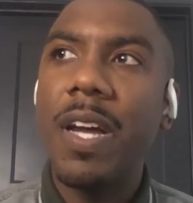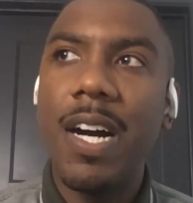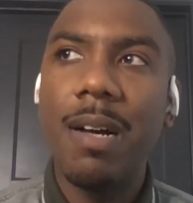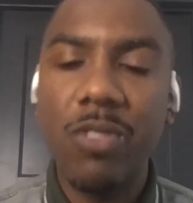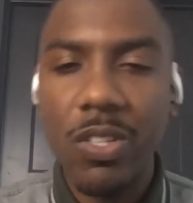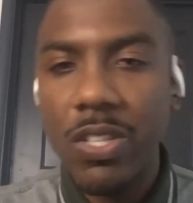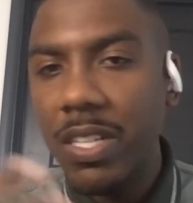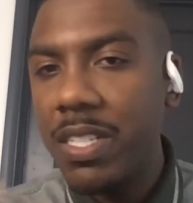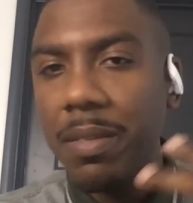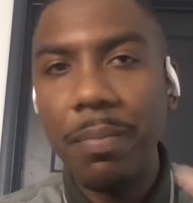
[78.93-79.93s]
Um, so
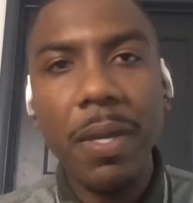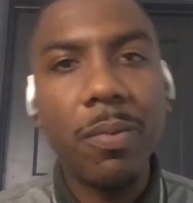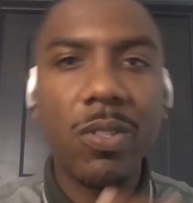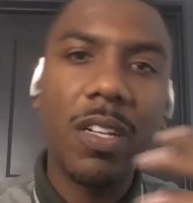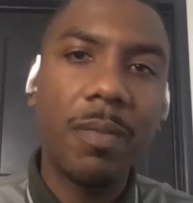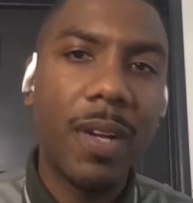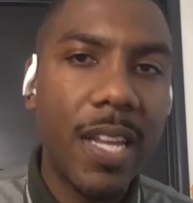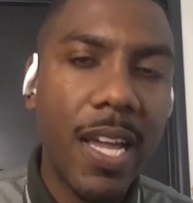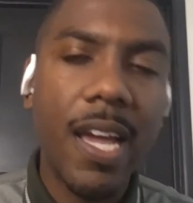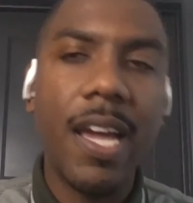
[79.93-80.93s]
talk to some people, talk to my
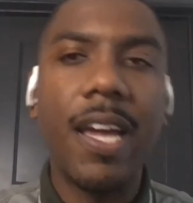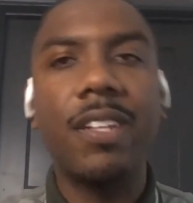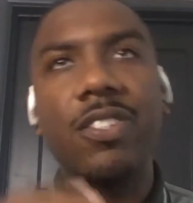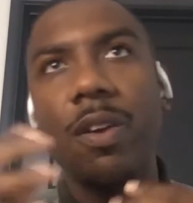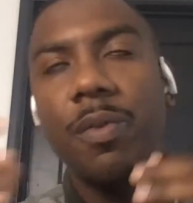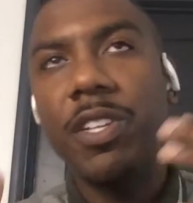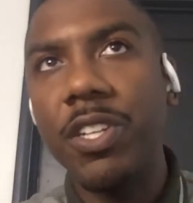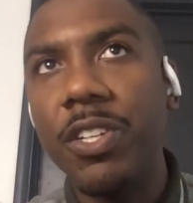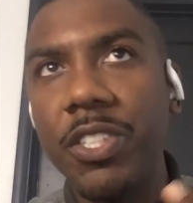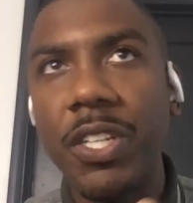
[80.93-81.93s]
dad, started
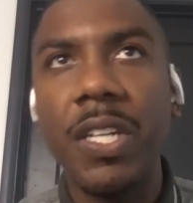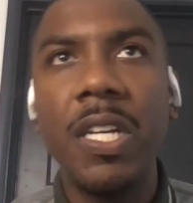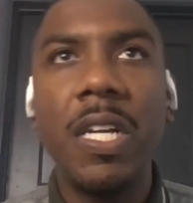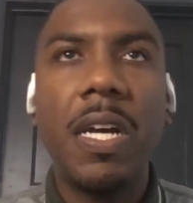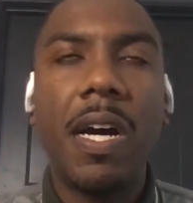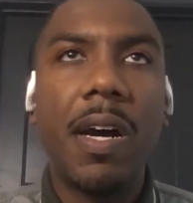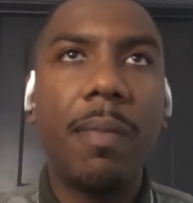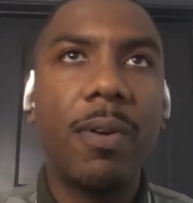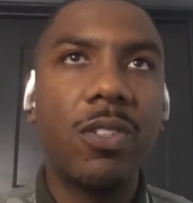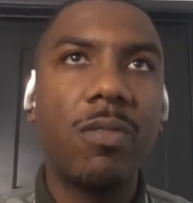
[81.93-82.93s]
researching
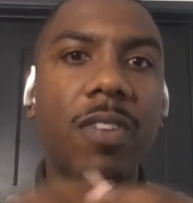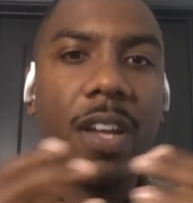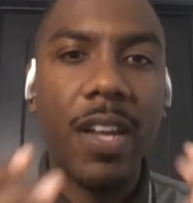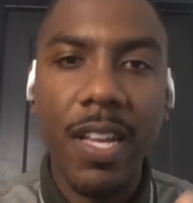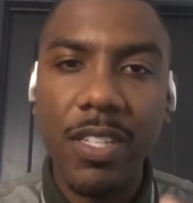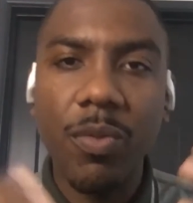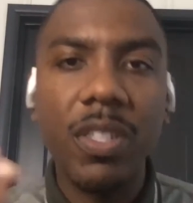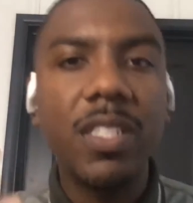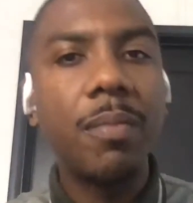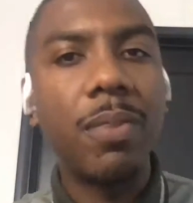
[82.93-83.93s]
uh, personal finance and
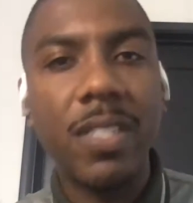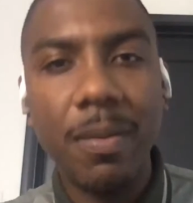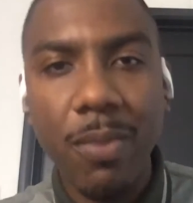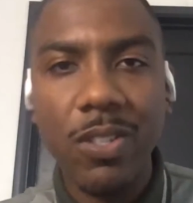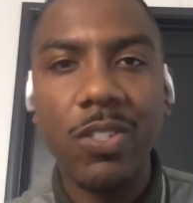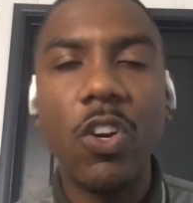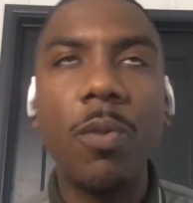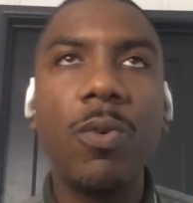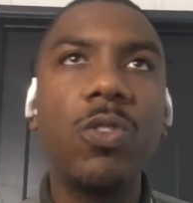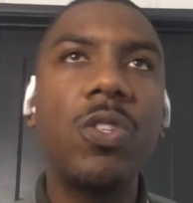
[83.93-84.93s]
real estate books at Barnes and
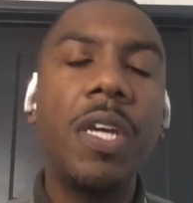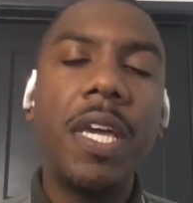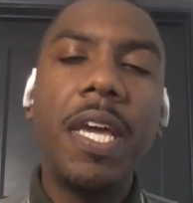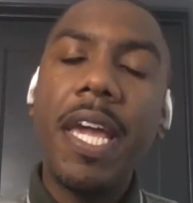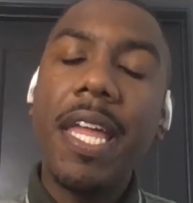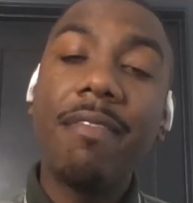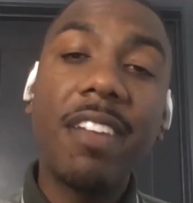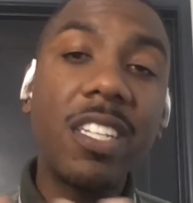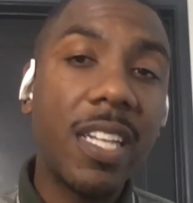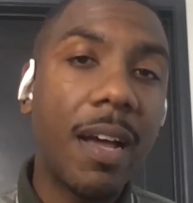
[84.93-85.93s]
Nobles.
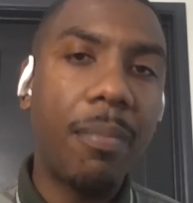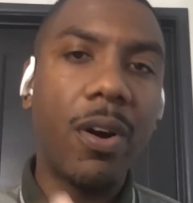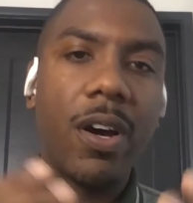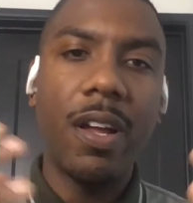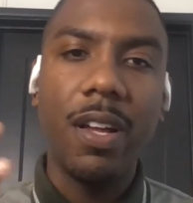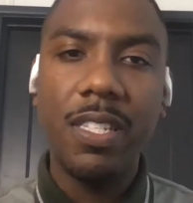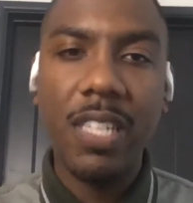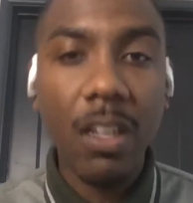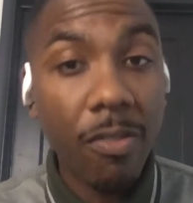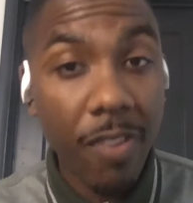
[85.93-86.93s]
eventually I bought a
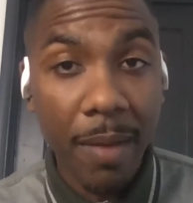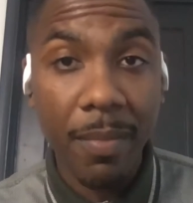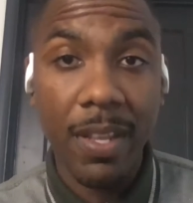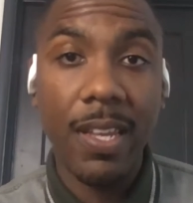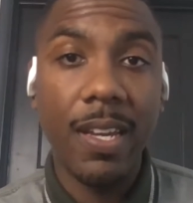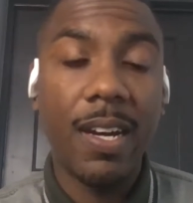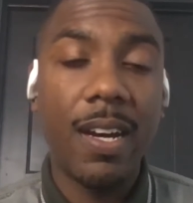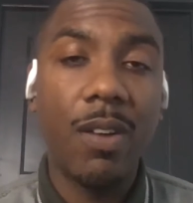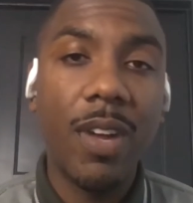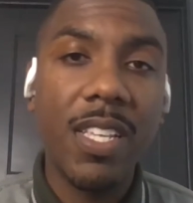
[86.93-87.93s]
single family
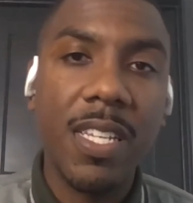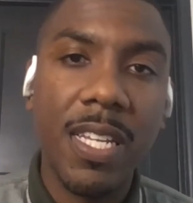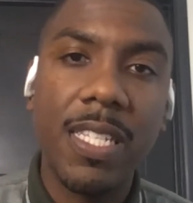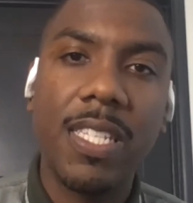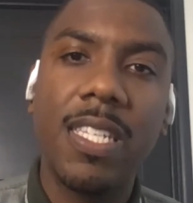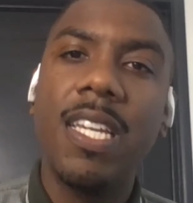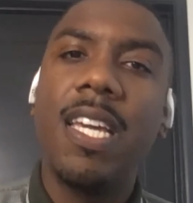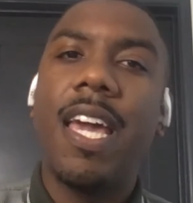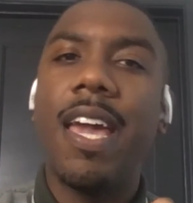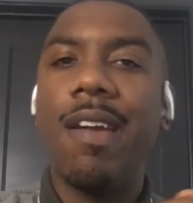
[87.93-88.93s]
uh, residence
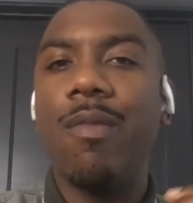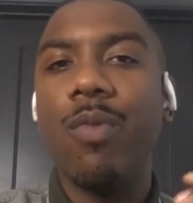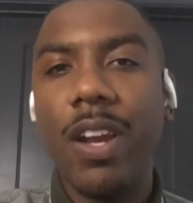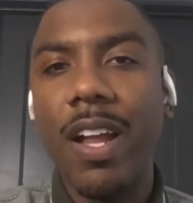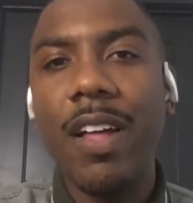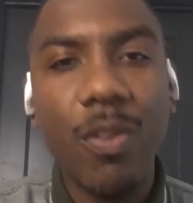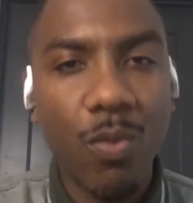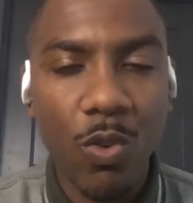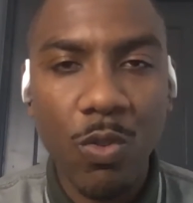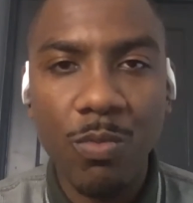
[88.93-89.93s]
and rented out the
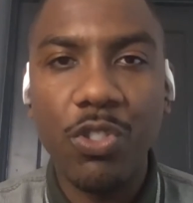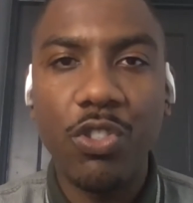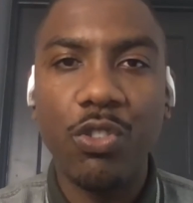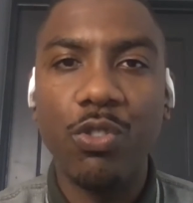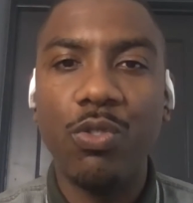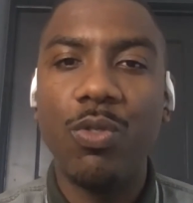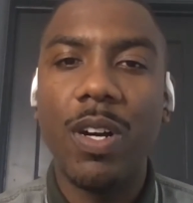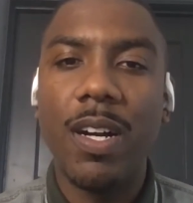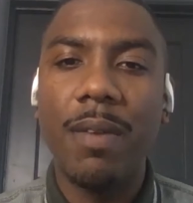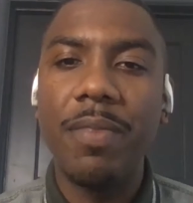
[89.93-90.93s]
rooms to
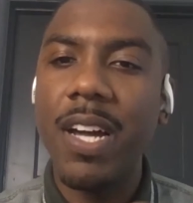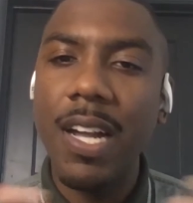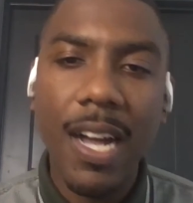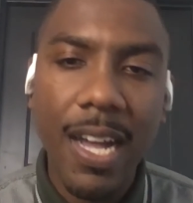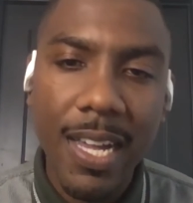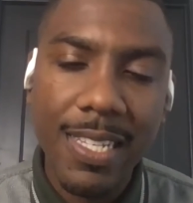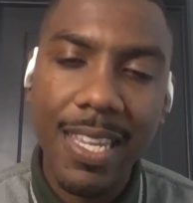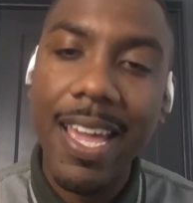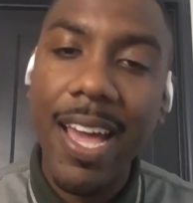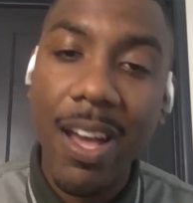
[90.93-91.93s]
um, young guys
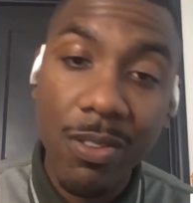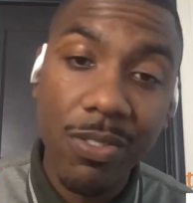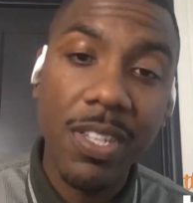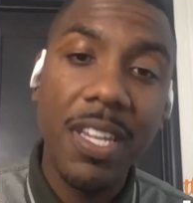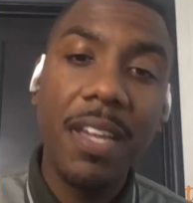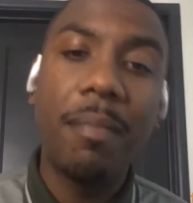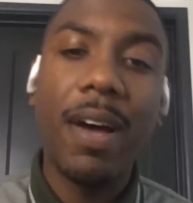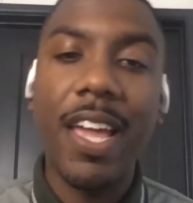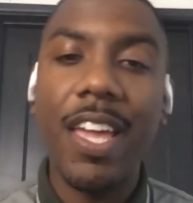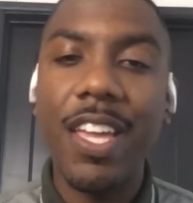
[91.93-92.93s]
and gals
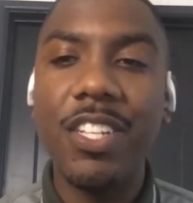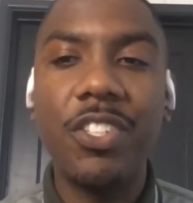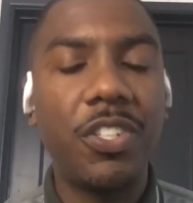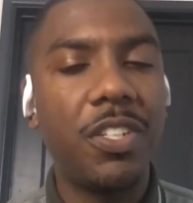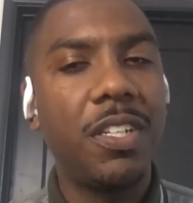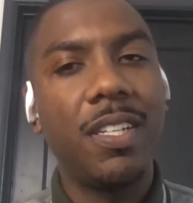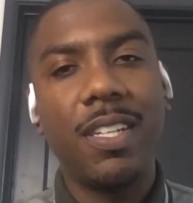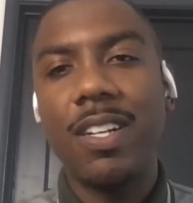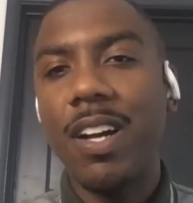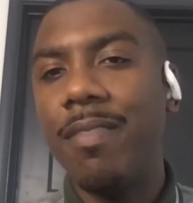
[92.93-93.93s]
my age,
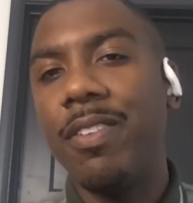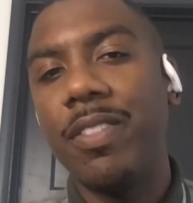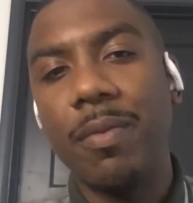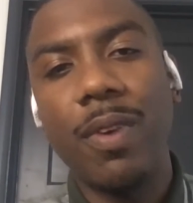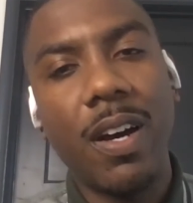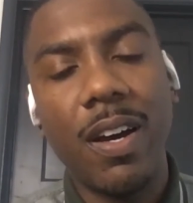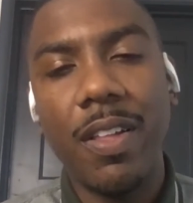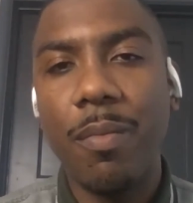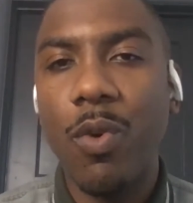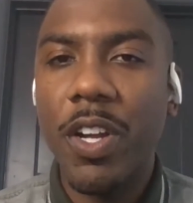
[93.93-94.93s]
covered the
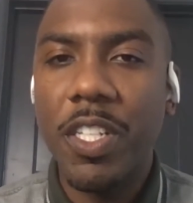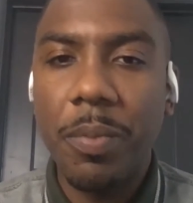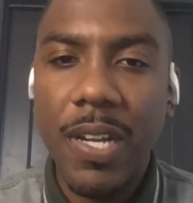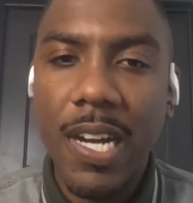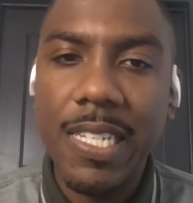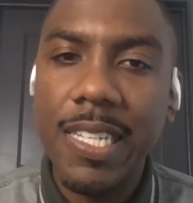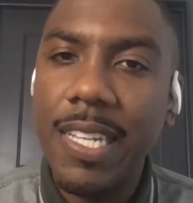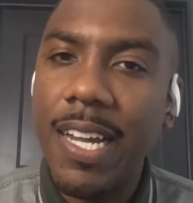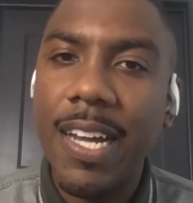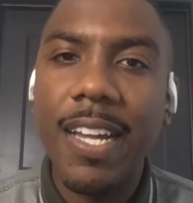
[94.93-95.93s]
uh, the mortgage
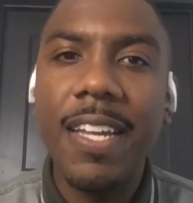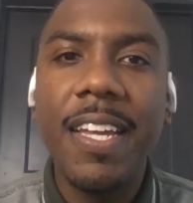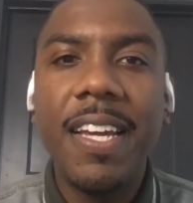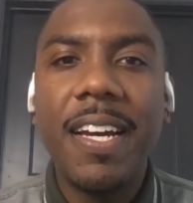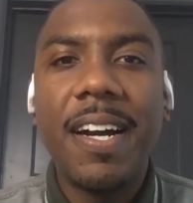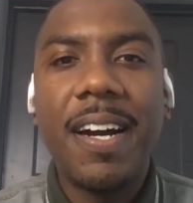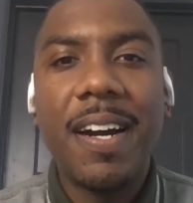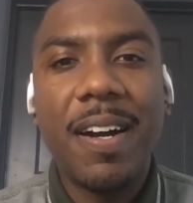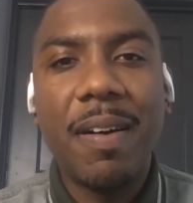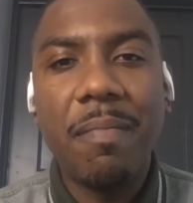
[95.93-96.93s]
PITI.
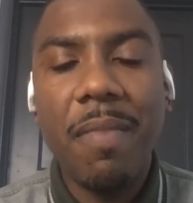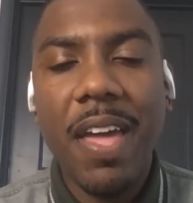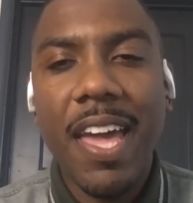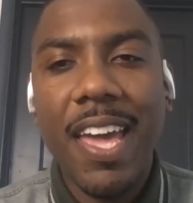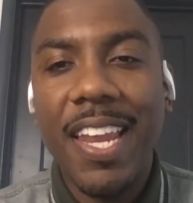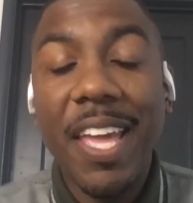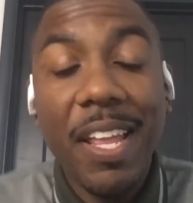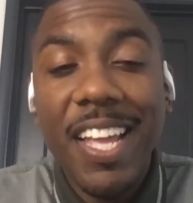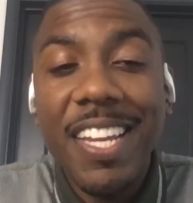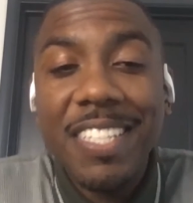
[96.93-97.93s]
Um, and
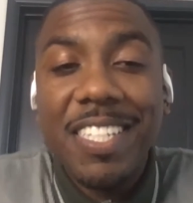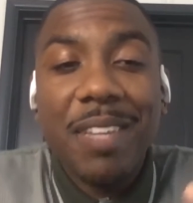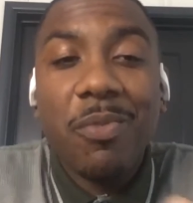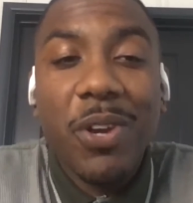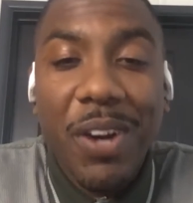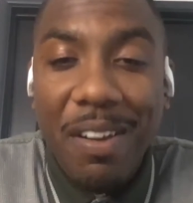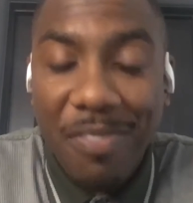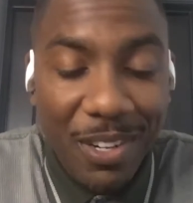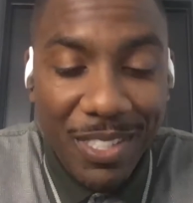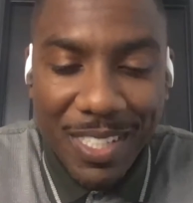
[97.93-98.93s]
it, it didn't seem real
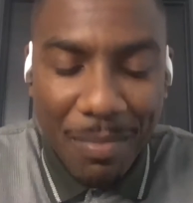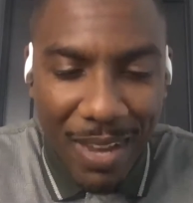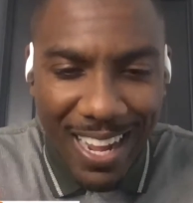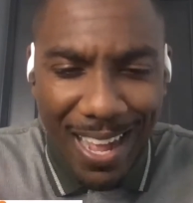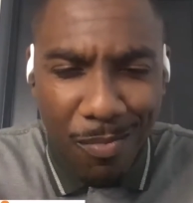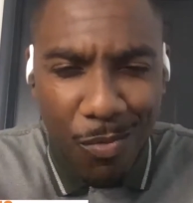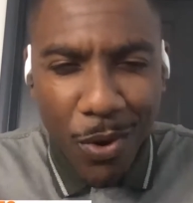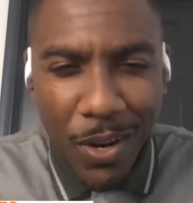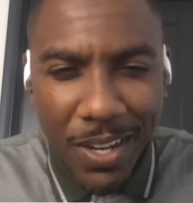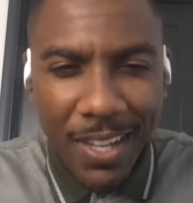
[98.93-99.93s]
at first because I'm like, I'm
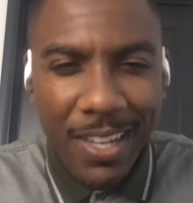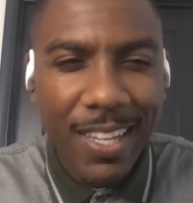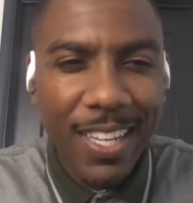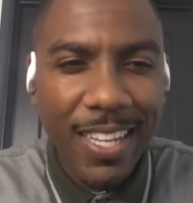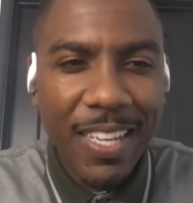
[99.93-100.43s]
working,